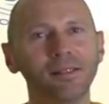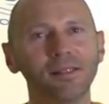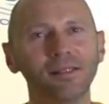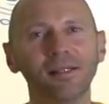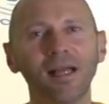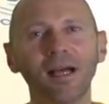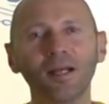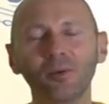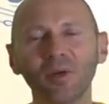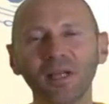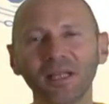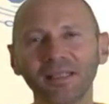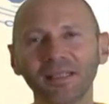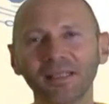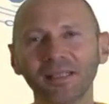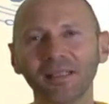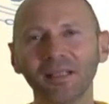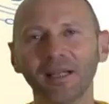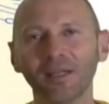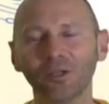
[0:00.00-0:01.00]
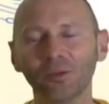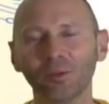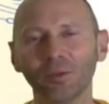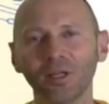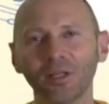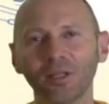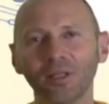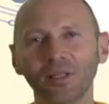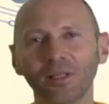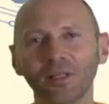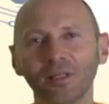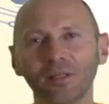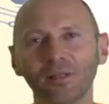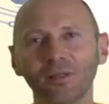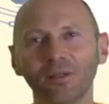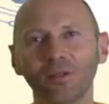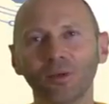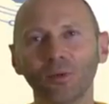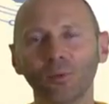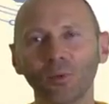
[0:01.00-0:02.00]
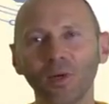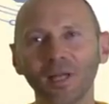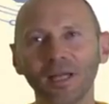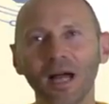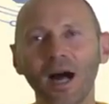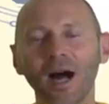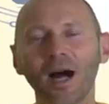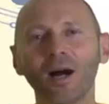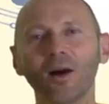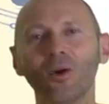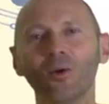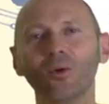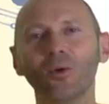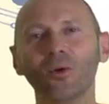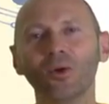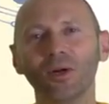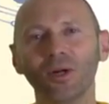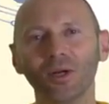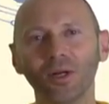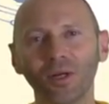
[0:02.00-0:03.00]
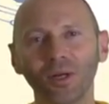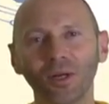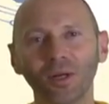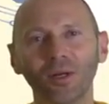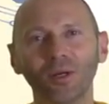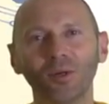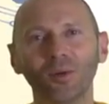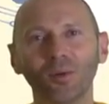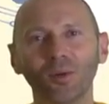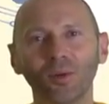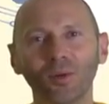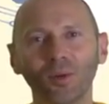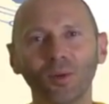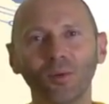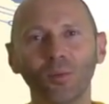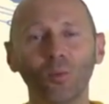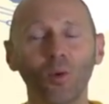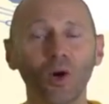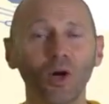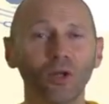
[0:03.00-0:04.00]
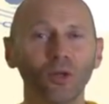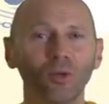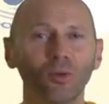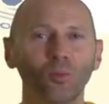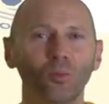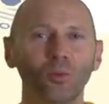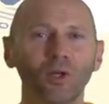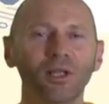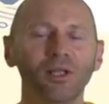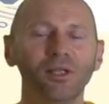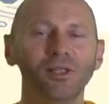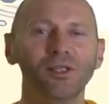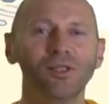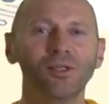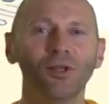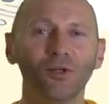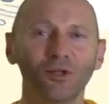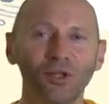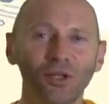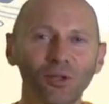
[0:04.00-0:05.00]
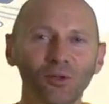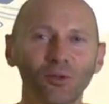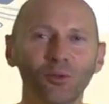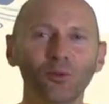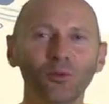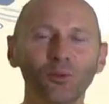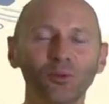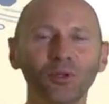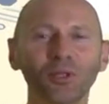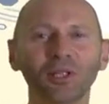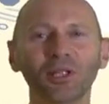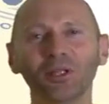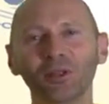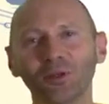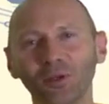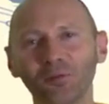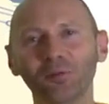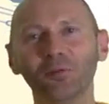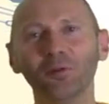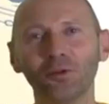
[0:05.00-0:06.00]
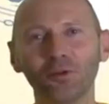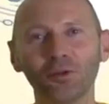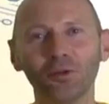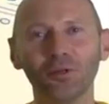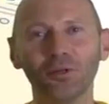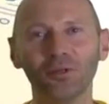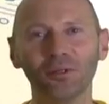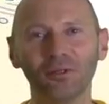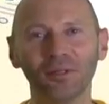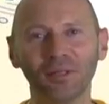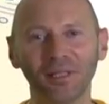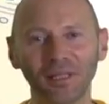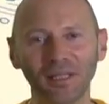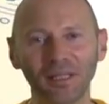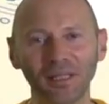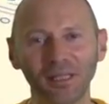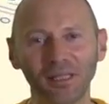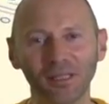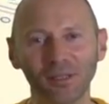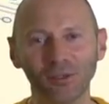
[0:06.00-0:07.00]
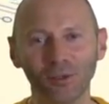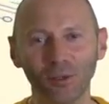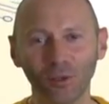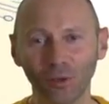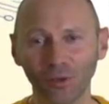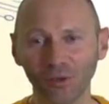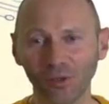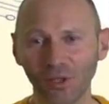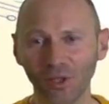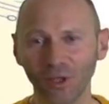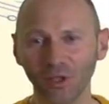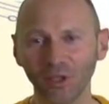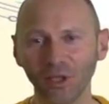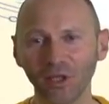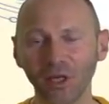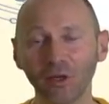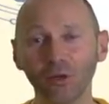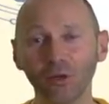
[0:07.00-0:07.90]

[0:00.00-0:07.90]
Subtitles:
directing actually the way how one will study you in the future. So concerning